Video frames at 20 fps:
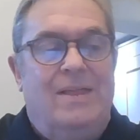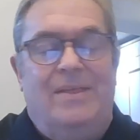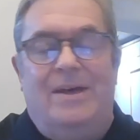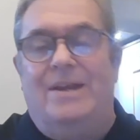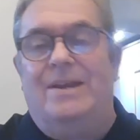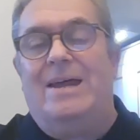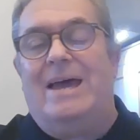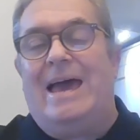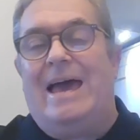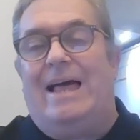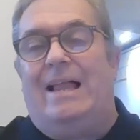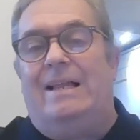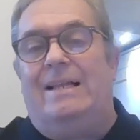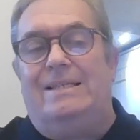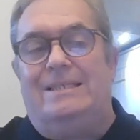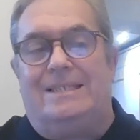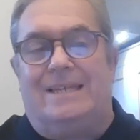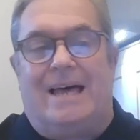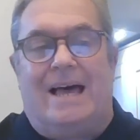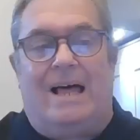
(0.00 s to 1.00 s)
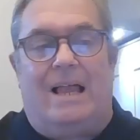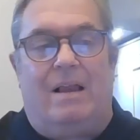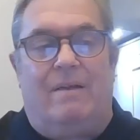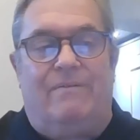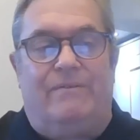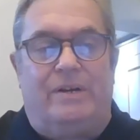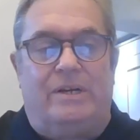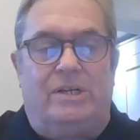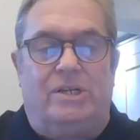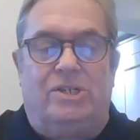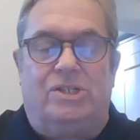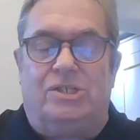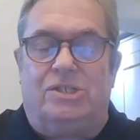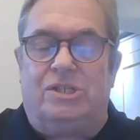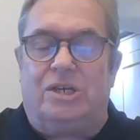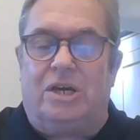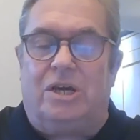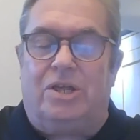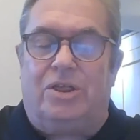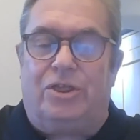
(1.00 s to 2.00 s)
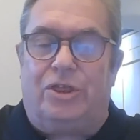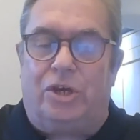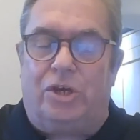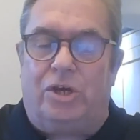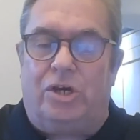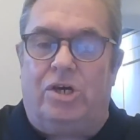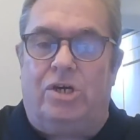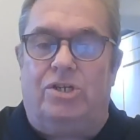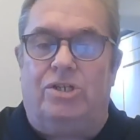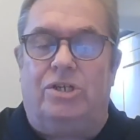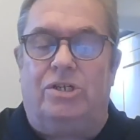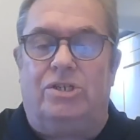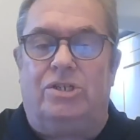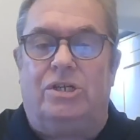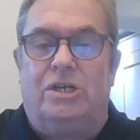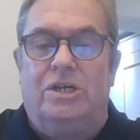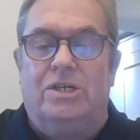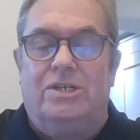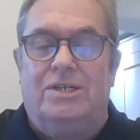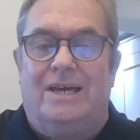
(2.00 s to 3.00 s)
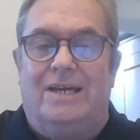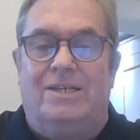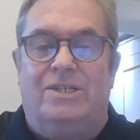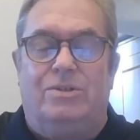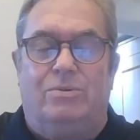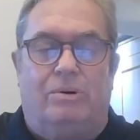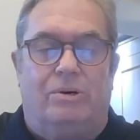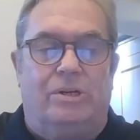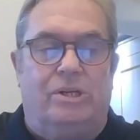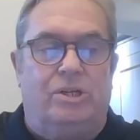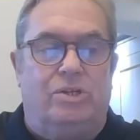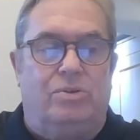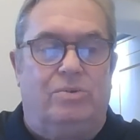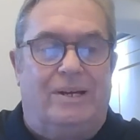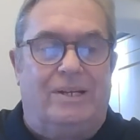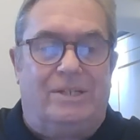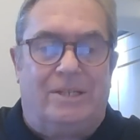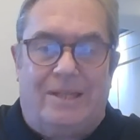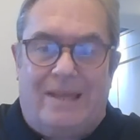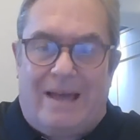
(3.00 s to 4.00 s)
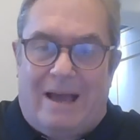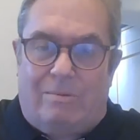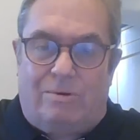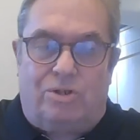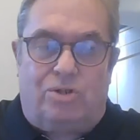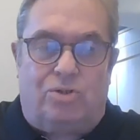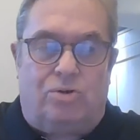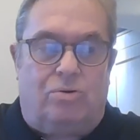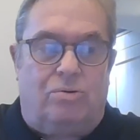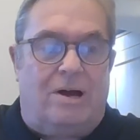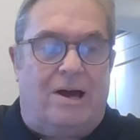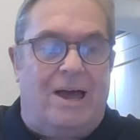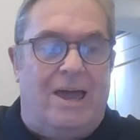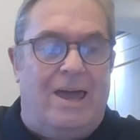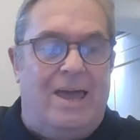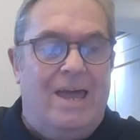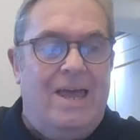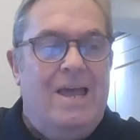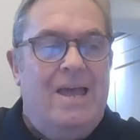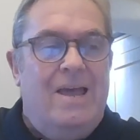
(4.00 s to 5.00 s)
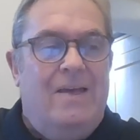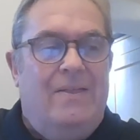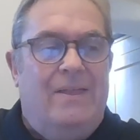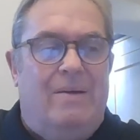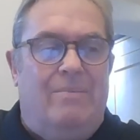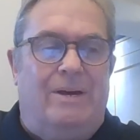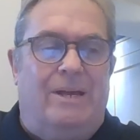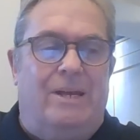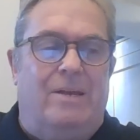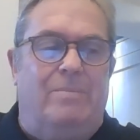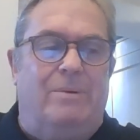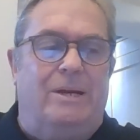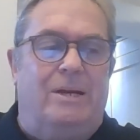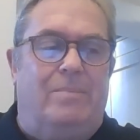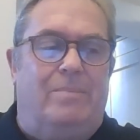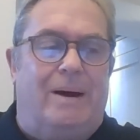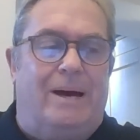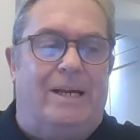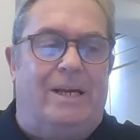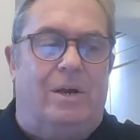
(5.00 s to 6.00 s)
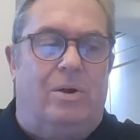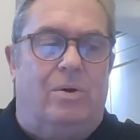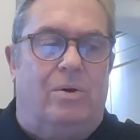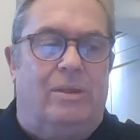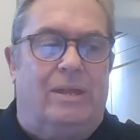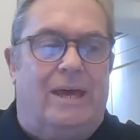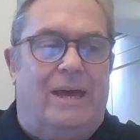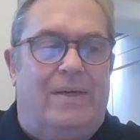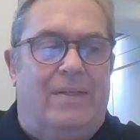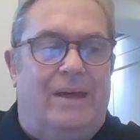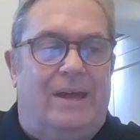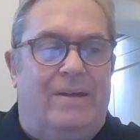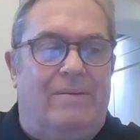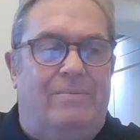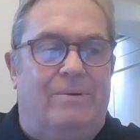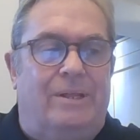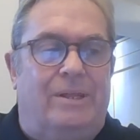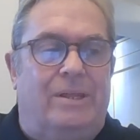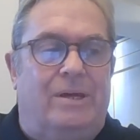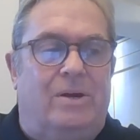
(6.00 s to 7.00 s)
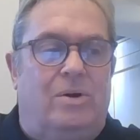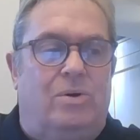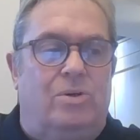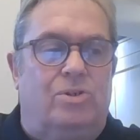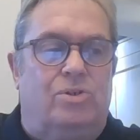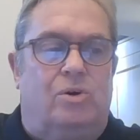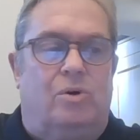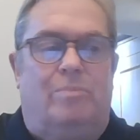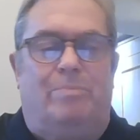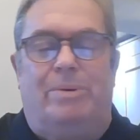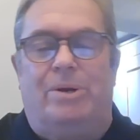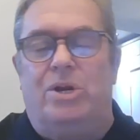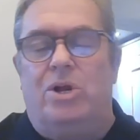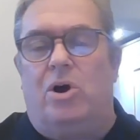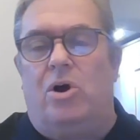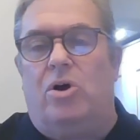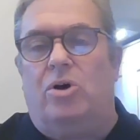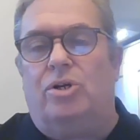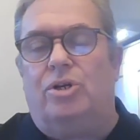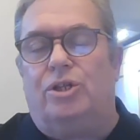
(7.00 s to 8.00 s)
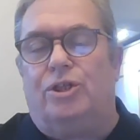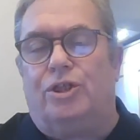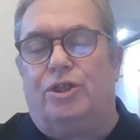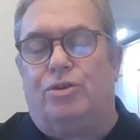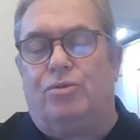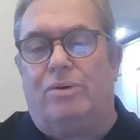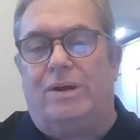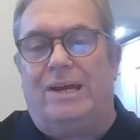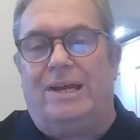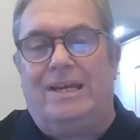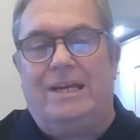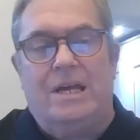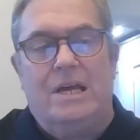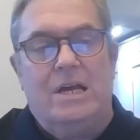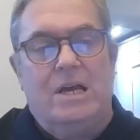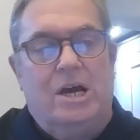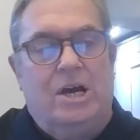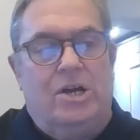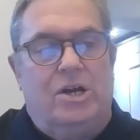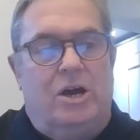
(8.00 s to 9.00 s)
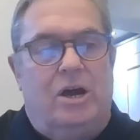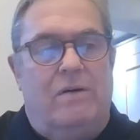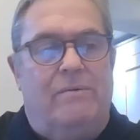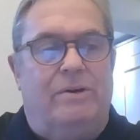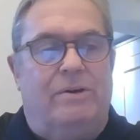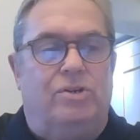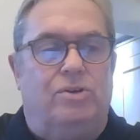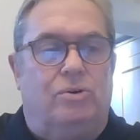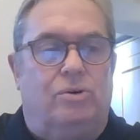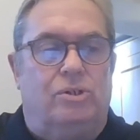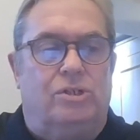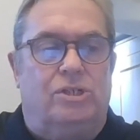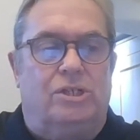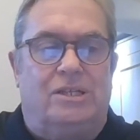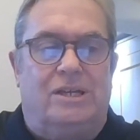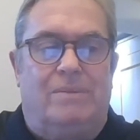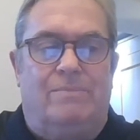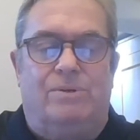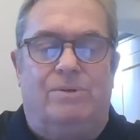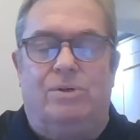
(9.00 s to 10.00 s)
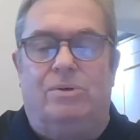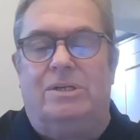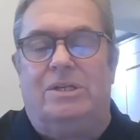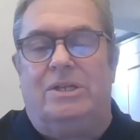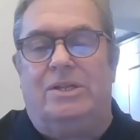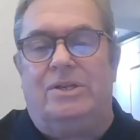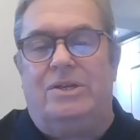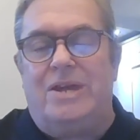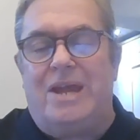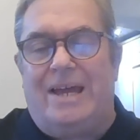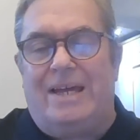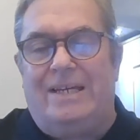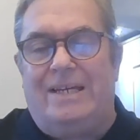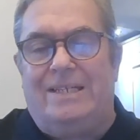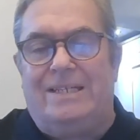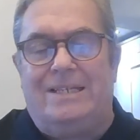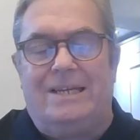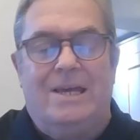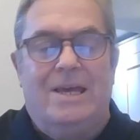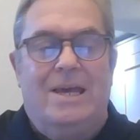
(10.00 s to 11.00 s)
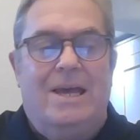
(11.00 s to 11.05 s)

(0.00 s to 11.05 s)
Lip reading: Then Elzal finished third at 10-1 each way, so that was all right. Then we had a bit of bad luck there then with a horse called Banana 3, an Irish horse that tipped you at the Nace,